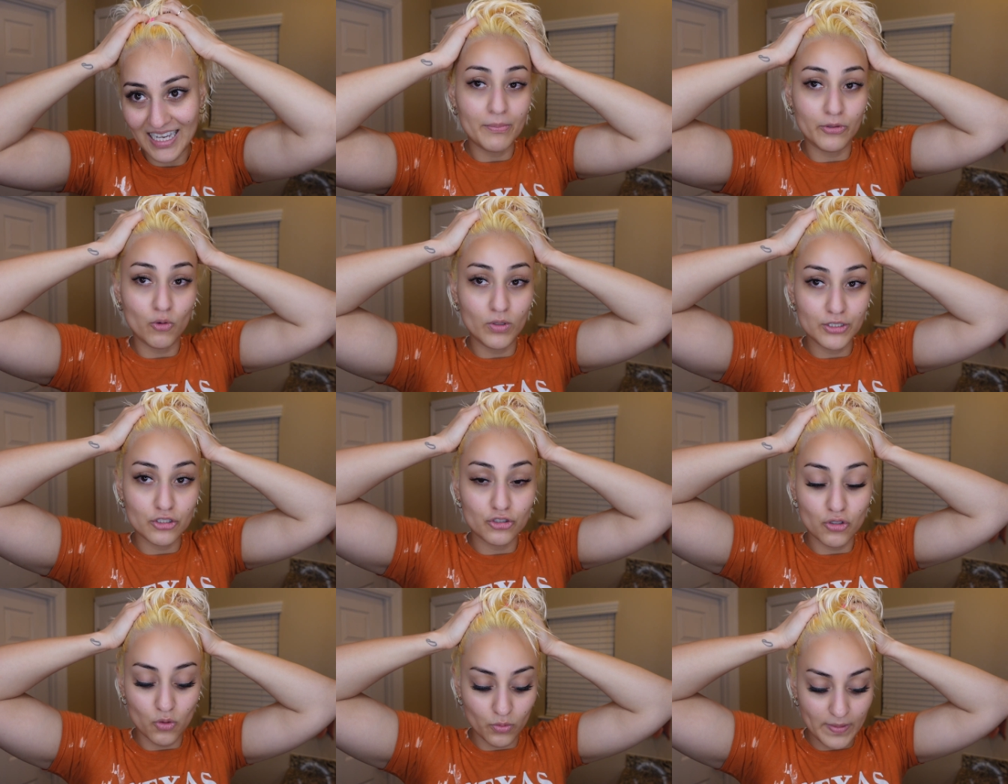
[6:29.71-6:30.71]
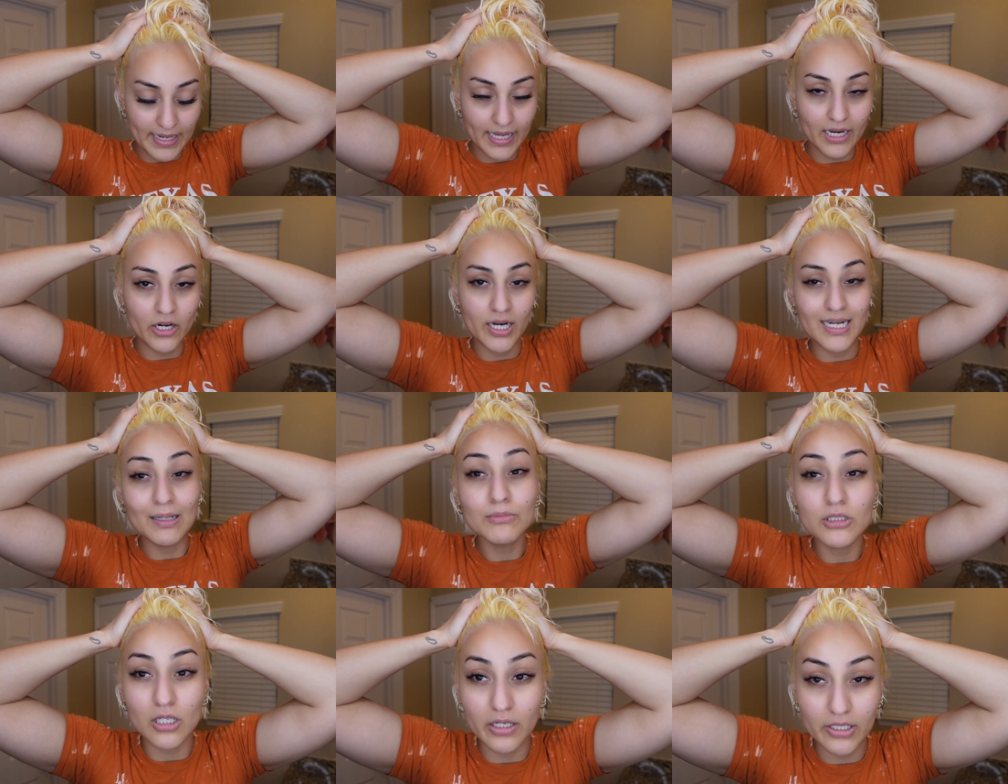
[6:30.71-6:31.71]
I'm going to tone my hair, and I'm
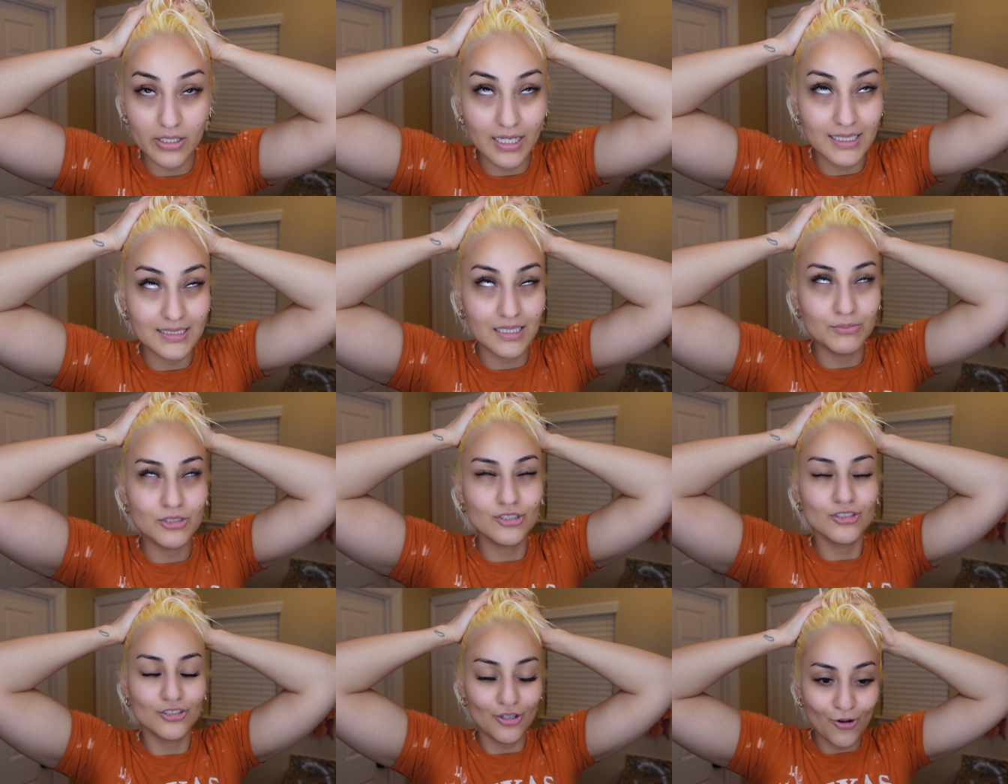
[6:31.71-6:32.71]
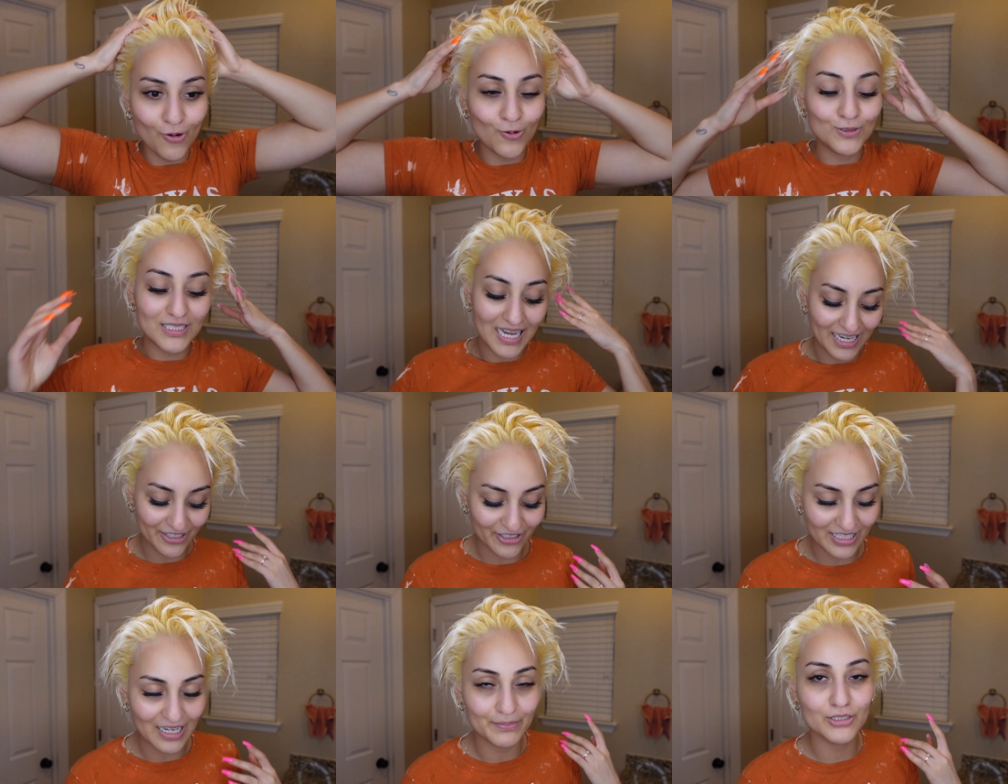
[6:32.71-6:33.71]
sorry, you guys, I'm just so
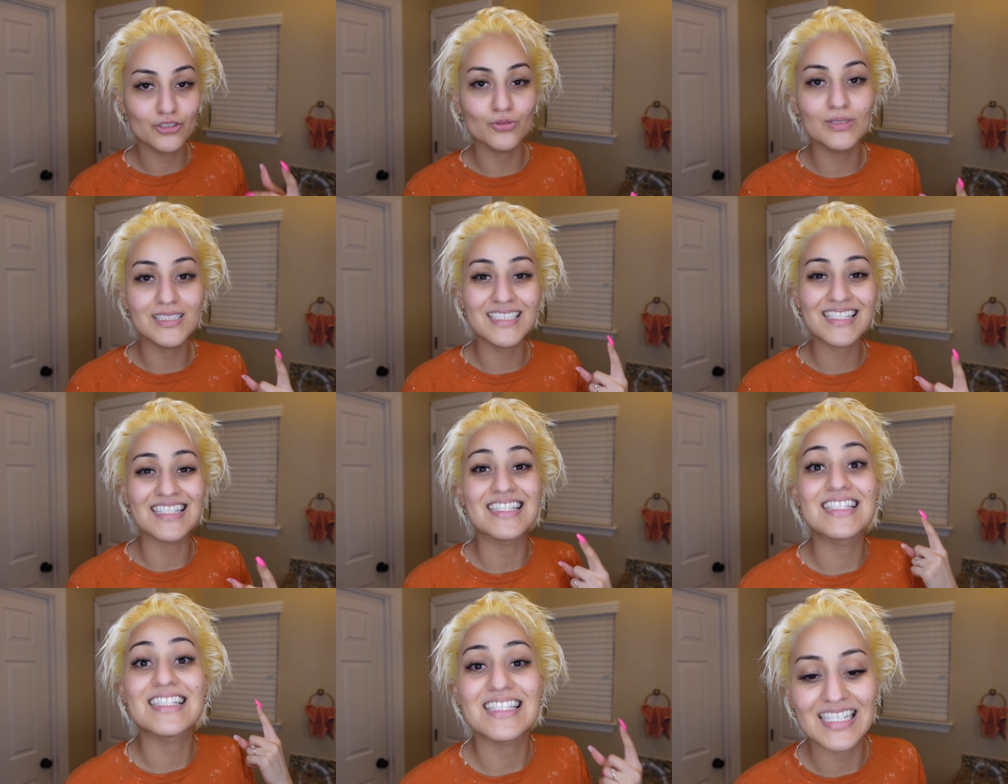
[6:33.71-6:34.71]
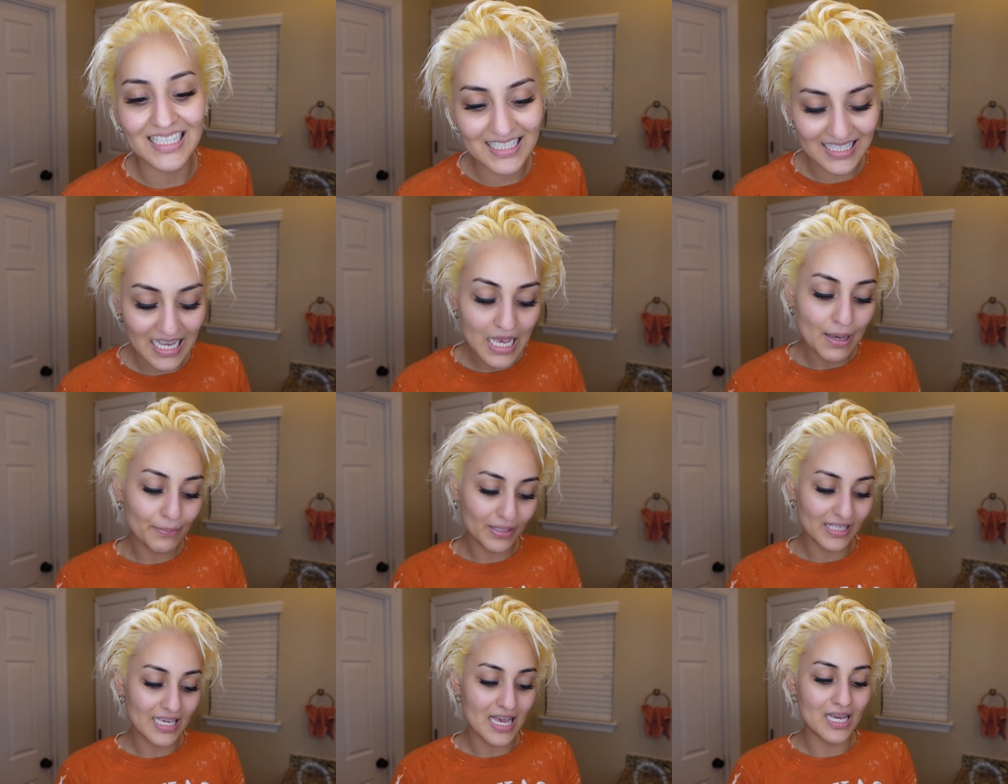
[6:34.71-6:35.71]
tired. I've been doing this since 6
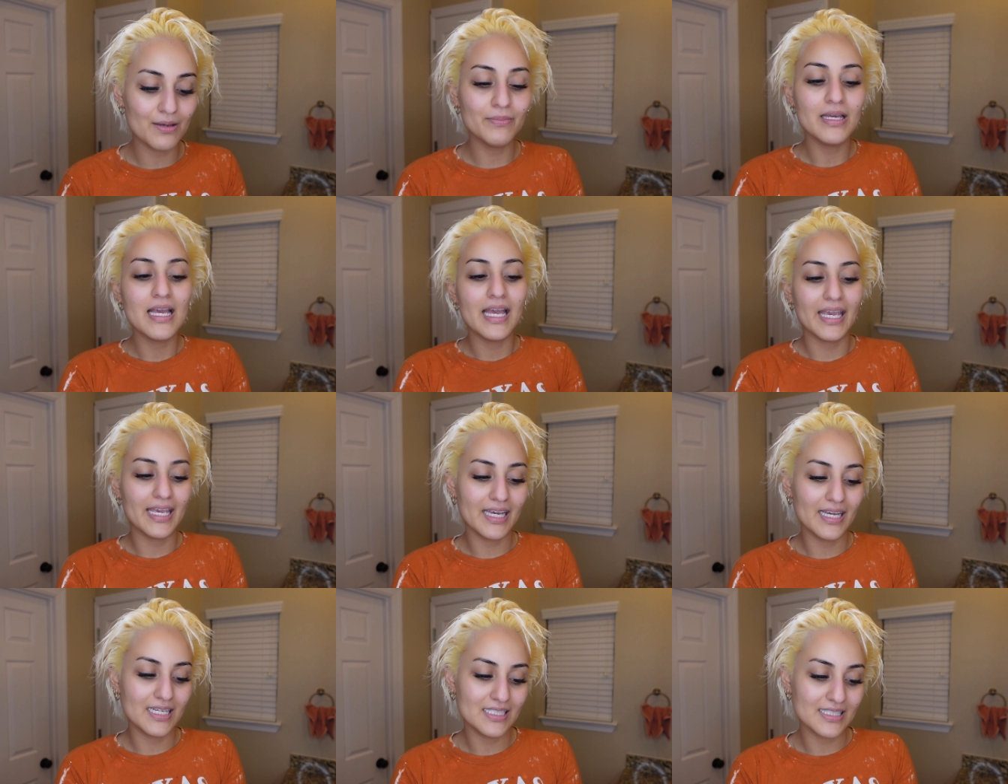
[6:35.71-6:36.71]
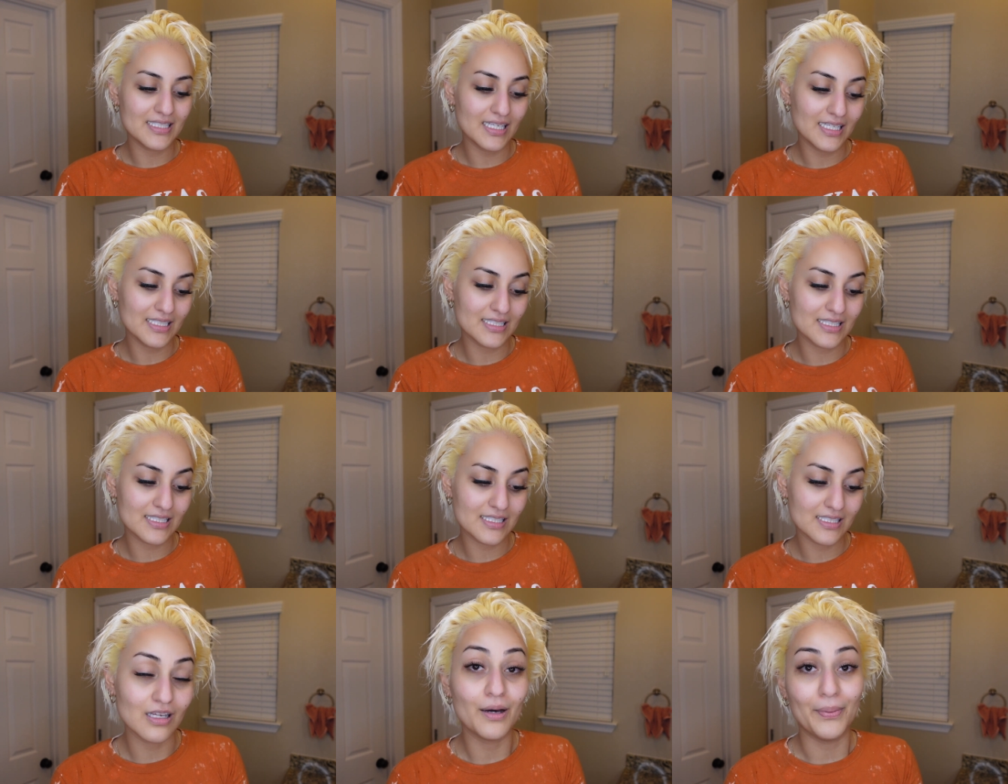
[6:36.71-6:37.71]
p.m. and it's
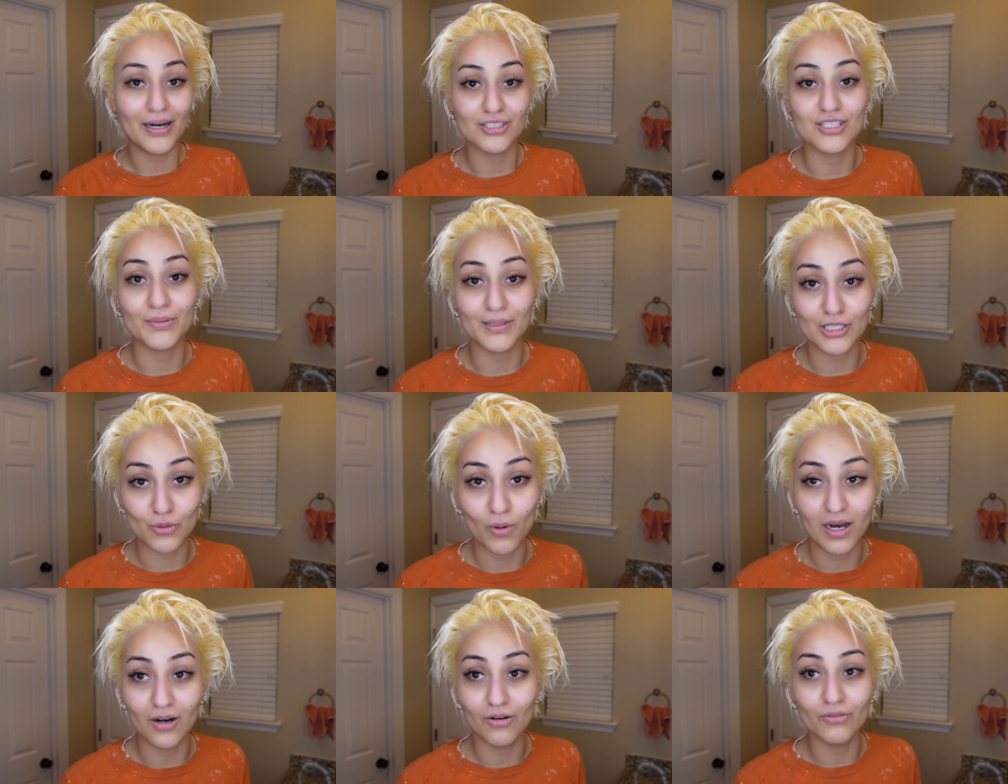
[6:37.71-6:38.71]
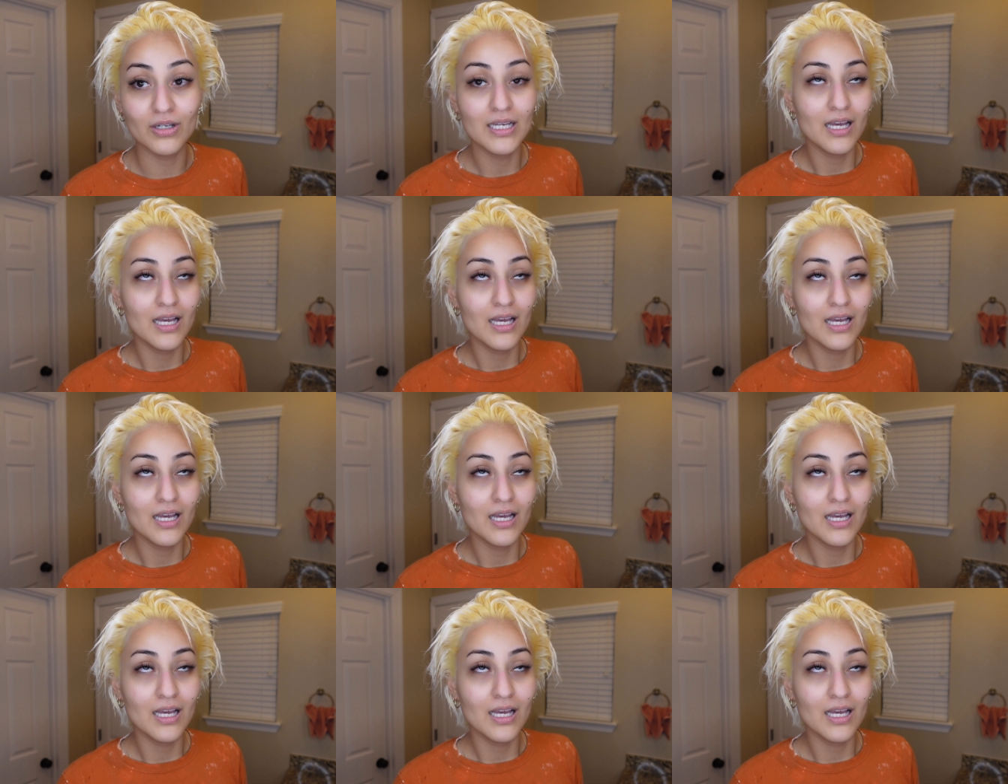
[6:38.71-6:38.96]
about to be 12.